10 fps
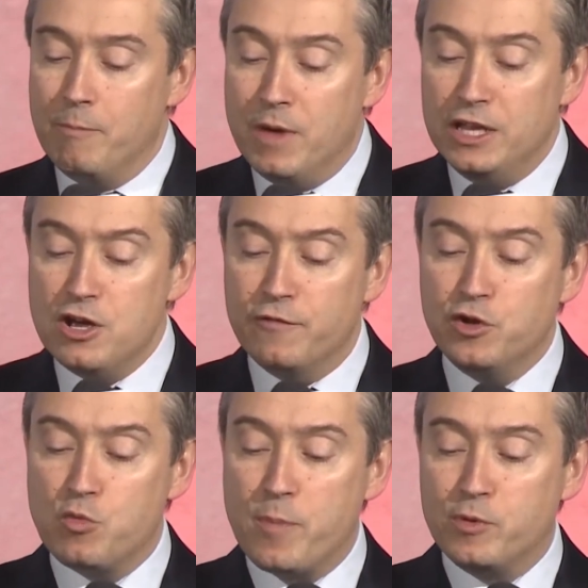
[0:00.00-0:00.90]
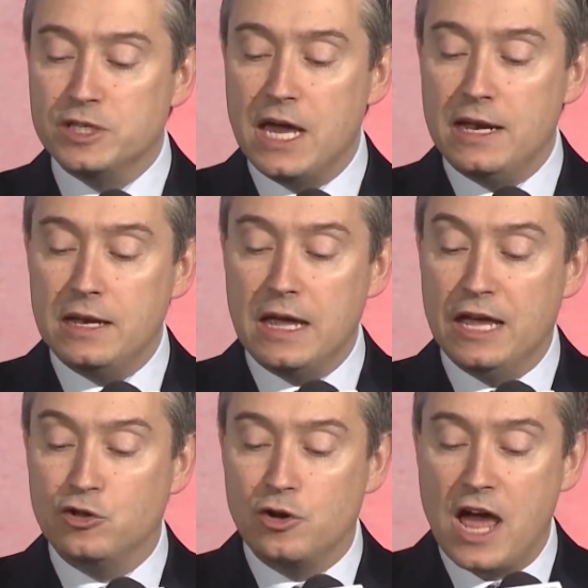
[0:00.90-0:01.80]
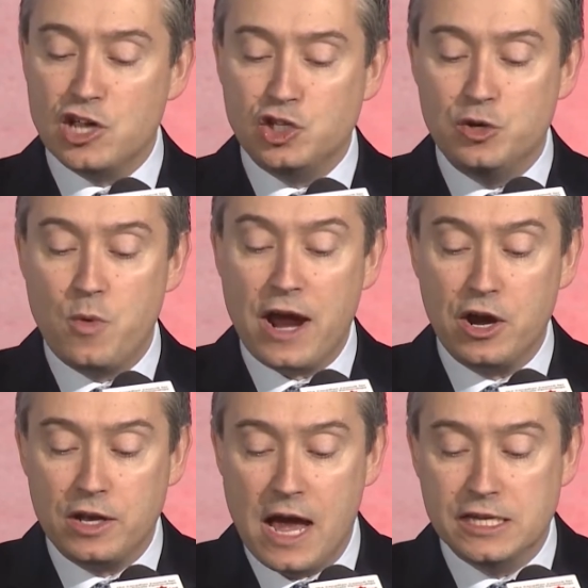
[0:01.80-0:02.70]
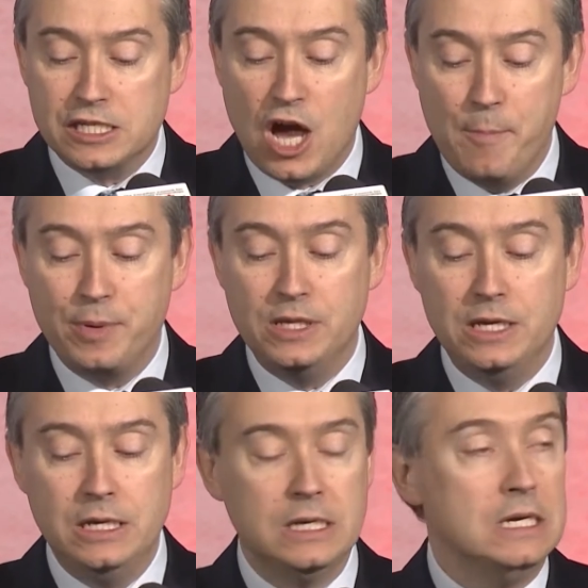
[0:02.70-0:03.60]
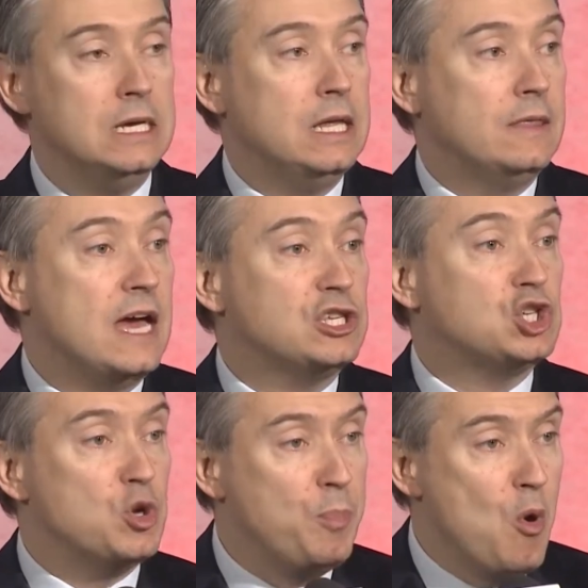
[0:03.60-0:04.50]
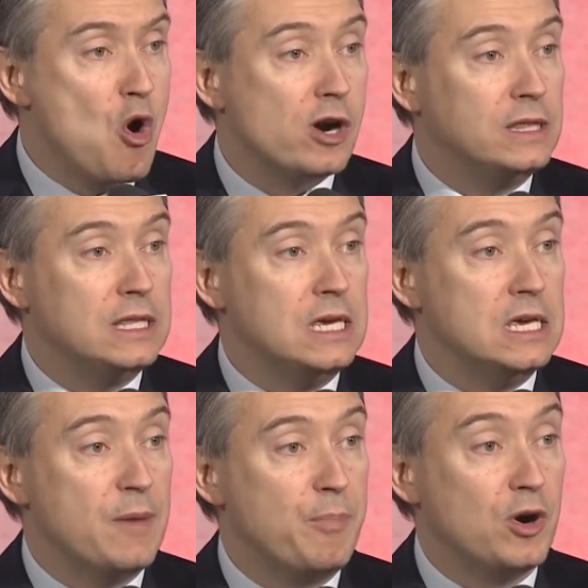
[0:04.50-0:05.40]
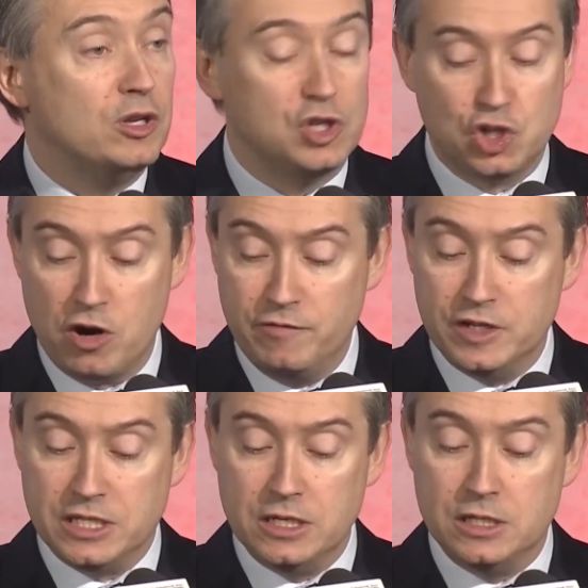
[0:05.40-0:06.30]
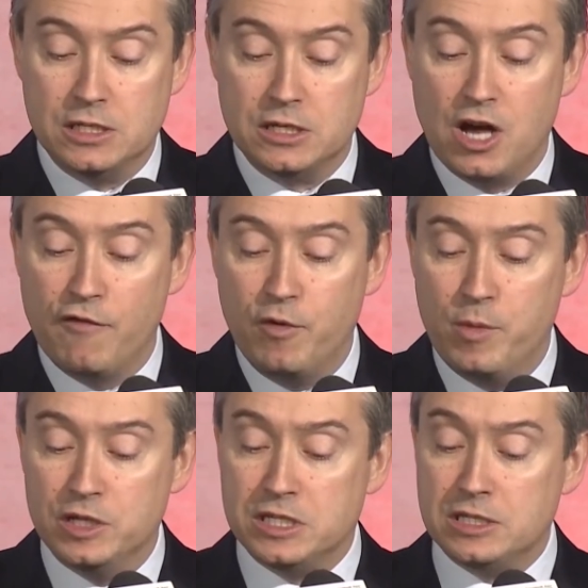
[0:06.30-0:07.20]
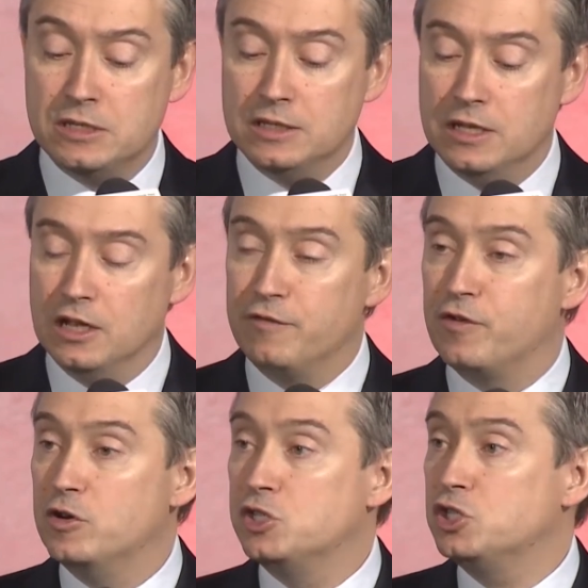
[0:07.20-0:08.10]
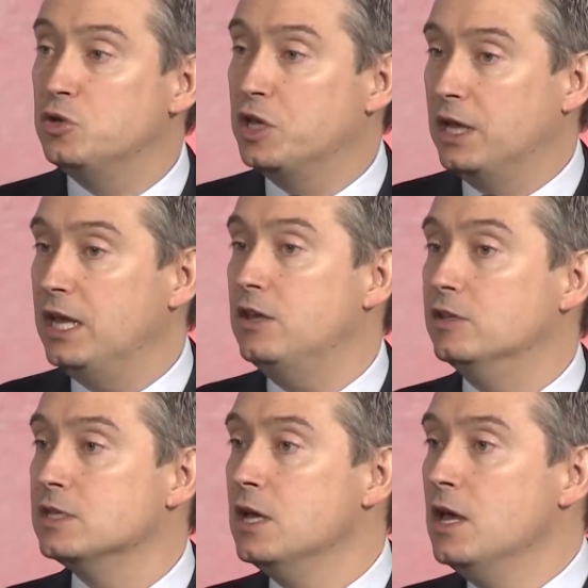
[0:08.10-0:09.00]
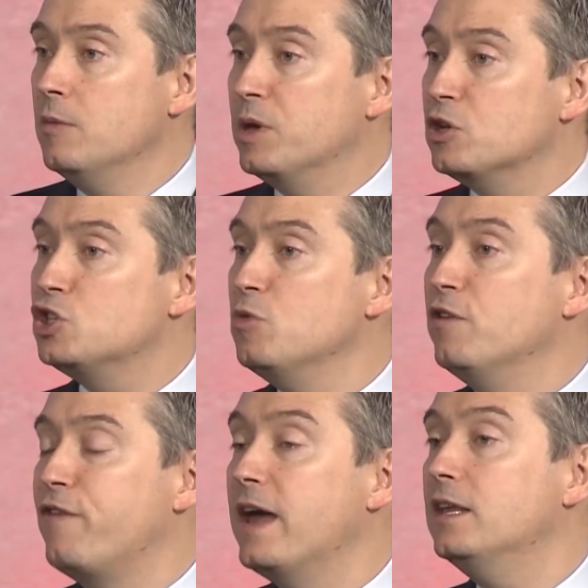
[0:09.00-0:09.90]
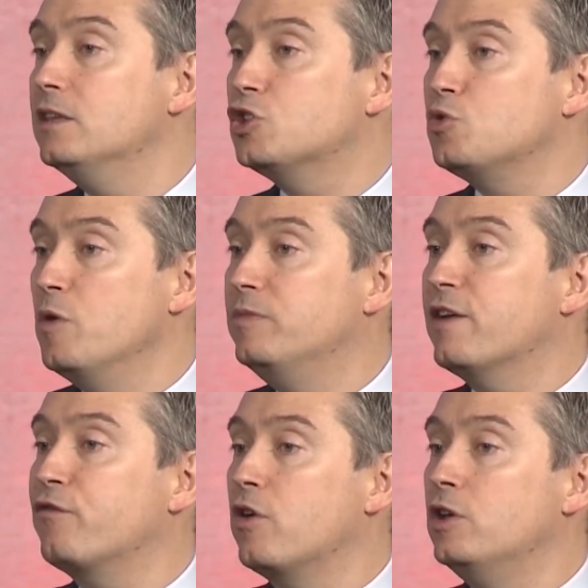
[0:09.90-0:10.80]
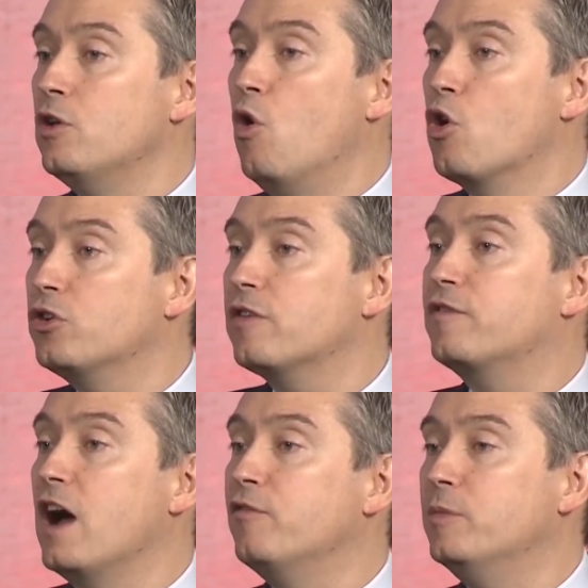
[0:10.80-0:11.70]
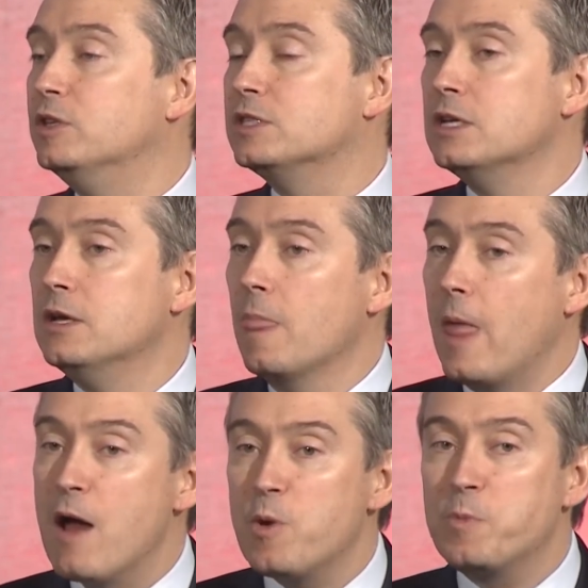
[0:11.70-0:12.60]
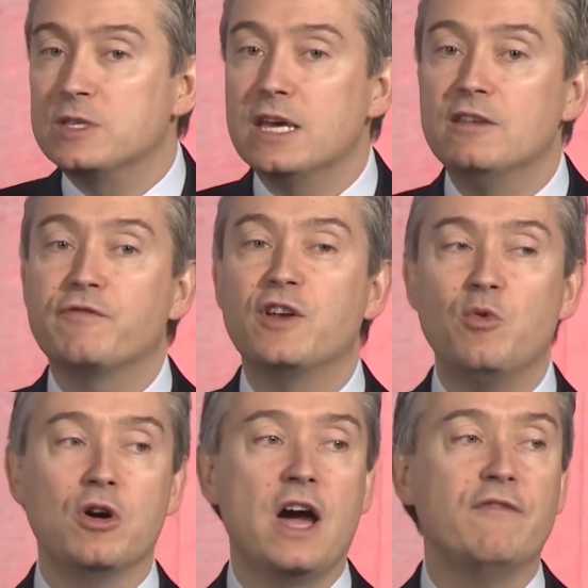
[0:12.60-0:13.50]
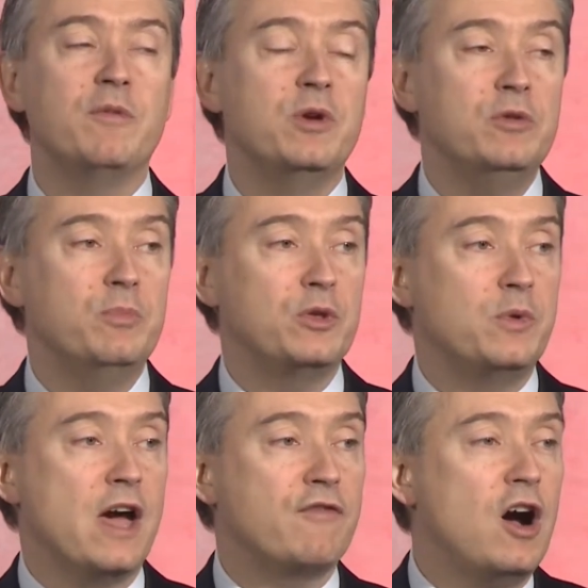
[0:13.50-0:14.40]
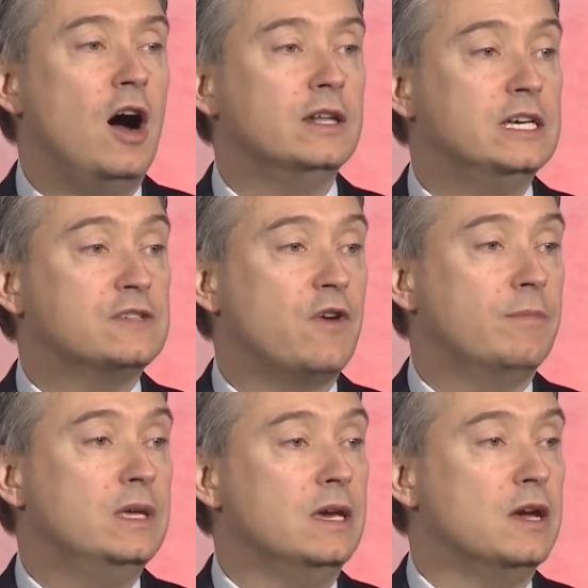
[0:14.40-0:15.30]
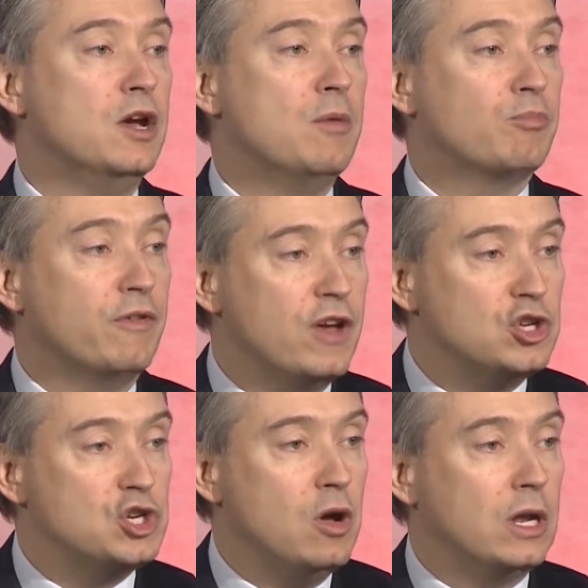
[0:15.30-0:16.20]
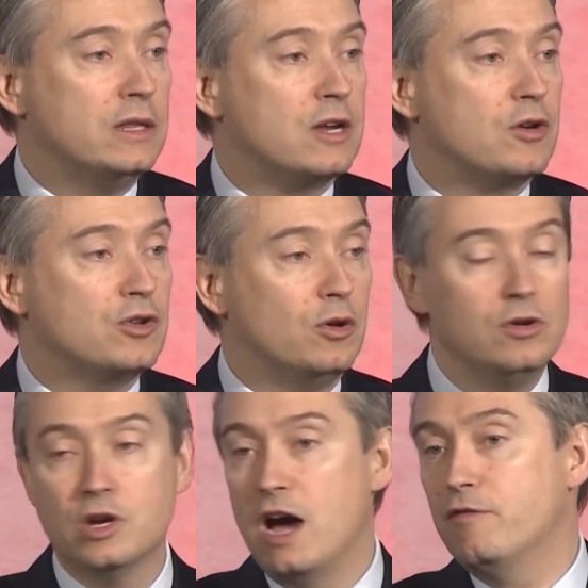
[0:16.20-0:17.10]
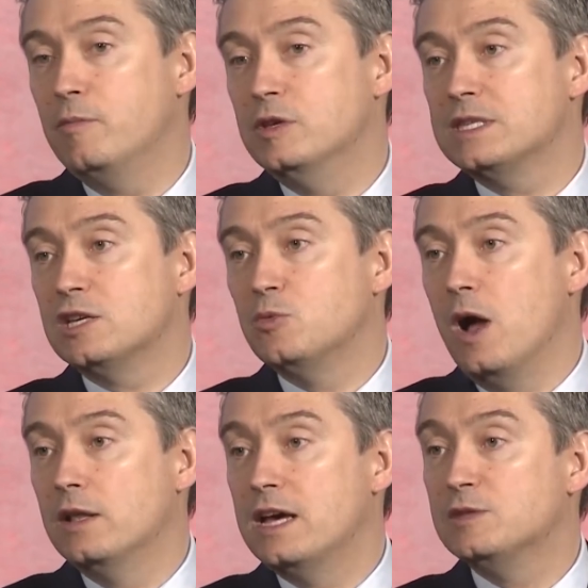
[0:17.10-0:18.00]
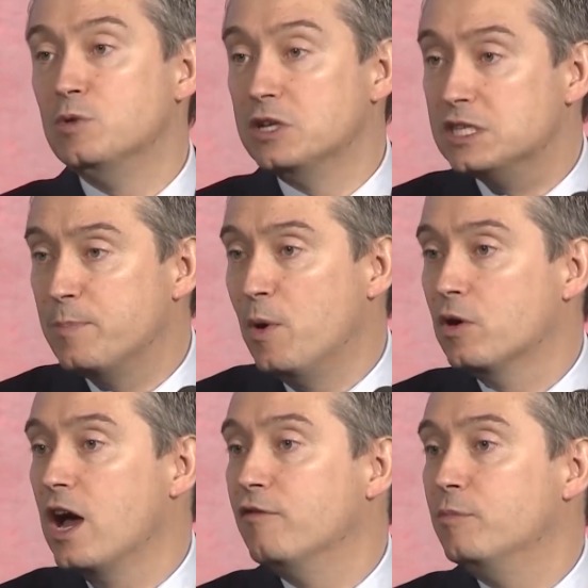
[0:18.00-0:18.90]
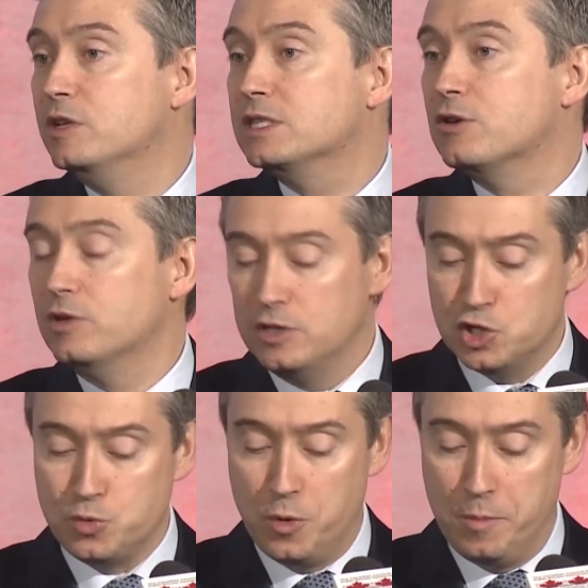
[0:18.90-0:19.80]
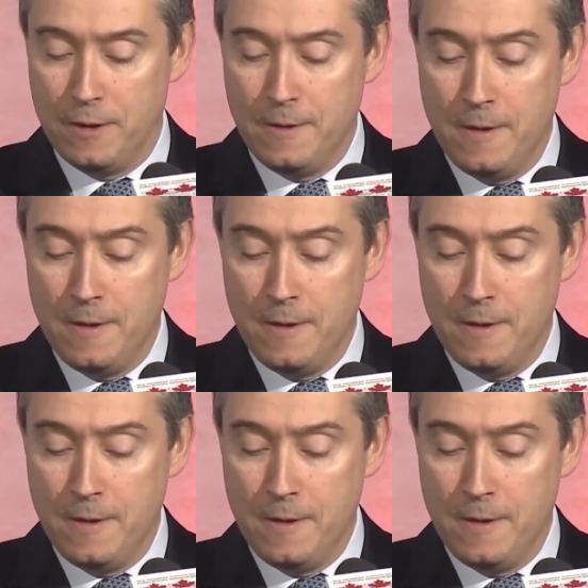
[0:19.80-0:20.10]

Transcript: Many of you represent internationally recognized company that support the important services government delivers to Canadians. Because you will find in this room different order of governments. I represent the federal government, but we have colleagues from the provincial and territorial governments, as well as municipal governments here in this room.